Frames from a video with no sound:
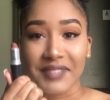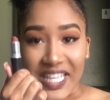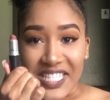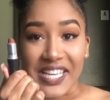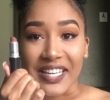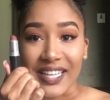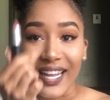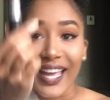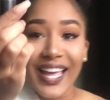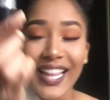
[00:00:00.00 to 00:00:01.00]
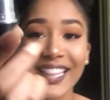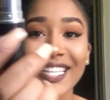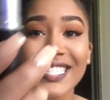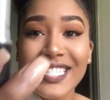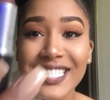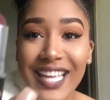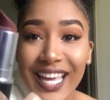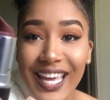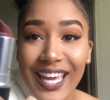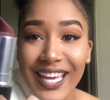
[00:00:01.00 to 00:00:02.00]
That's it. This is
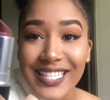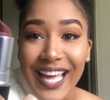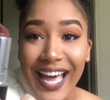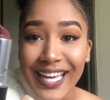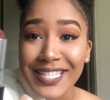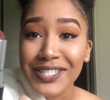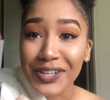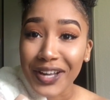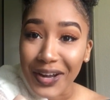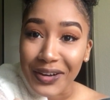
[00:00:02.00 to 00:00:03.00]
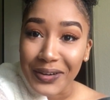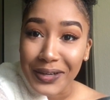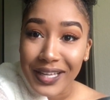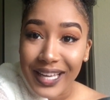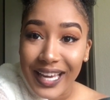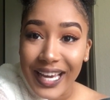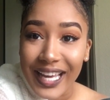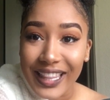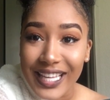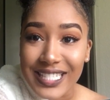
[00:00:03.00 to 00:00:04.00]
as high as it'll go,
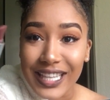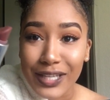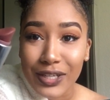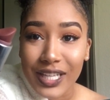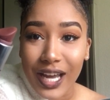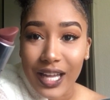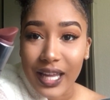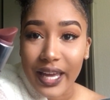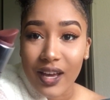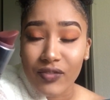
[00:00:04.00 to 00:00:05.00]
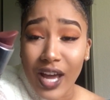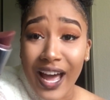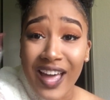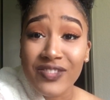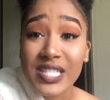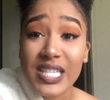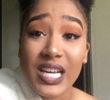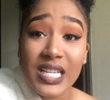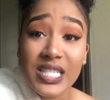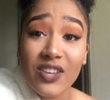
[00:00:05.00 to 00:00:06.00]
and that's literally all I have. Now I have
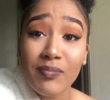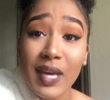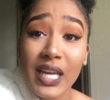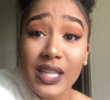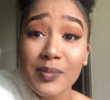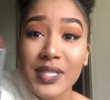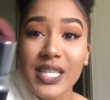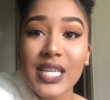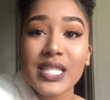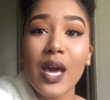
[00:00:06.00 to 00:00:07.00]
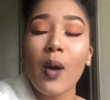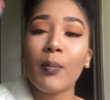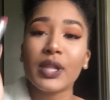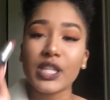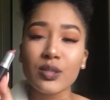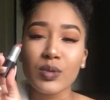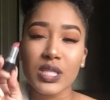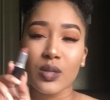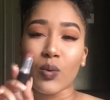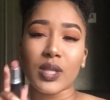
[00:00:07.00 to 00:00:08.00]
tons of MAC lipsticks, but this one
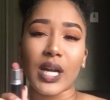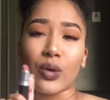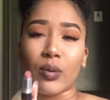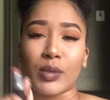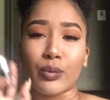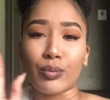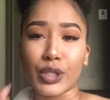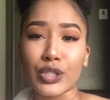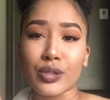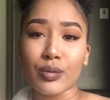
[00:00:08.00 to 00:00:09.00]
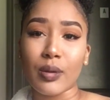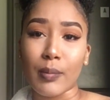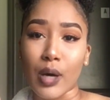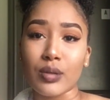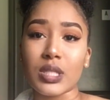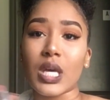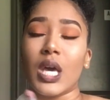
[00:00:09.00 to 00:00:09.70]
is the one that I normally reach to the most.